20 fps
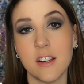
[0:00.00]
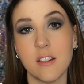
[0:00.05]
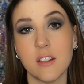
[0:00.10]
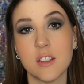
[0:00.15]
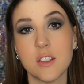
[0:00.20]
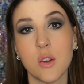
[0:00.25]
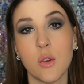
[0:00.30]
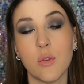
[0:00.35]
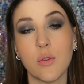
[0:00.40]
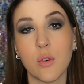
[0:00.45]

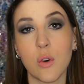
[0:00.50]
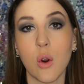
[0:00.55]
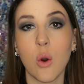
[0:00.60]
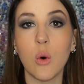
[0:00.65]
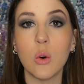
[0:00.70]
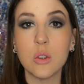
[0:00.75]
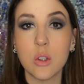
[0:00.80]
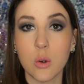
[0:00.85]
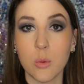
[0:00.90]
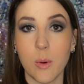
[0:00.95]
So for
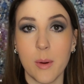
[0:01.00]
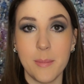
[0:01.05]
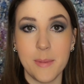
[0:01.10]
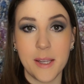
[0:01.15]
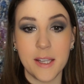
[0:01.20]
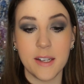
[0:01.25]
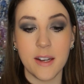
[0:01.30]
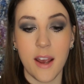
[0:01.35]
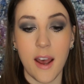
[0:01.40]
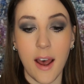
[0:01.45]
older
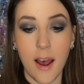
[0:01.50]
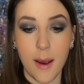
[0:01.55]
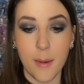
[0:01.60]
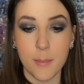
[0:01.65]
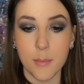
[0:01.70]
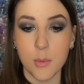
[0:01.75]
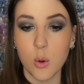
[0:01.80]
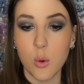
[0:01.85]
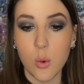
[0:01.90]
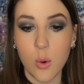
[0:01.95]
women
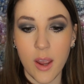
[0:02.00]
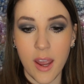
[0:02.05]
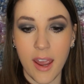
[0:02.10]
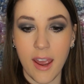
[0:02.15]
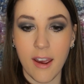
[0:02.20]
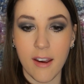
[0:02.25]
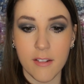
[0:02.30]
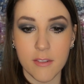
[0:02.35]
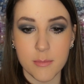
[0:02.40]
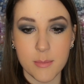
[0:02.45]
who
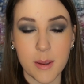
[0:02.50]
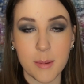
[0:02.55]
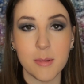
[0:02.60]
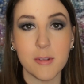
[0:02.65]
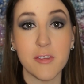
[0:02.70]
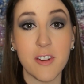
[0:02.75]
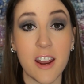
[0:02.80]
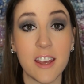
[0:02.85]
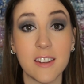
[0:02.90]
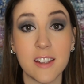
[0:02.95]
have maybe
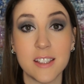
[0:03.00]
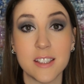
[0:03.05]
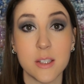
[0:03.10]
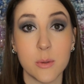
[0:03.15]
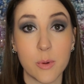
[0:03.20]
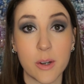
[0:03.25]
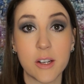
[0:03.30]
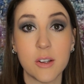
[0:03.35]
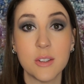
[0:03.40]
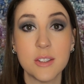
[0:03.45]
fine lines
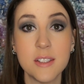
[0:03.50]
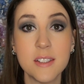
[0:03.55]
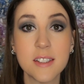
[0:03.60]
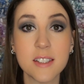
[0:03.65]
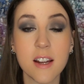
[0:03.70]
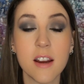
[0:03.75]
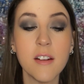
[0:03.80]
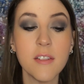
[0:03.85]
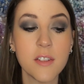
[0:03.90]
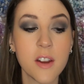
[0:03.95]
and wrinkles and
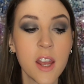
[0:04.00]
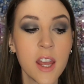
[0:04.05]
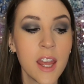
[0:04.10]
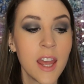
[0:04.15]
stuff.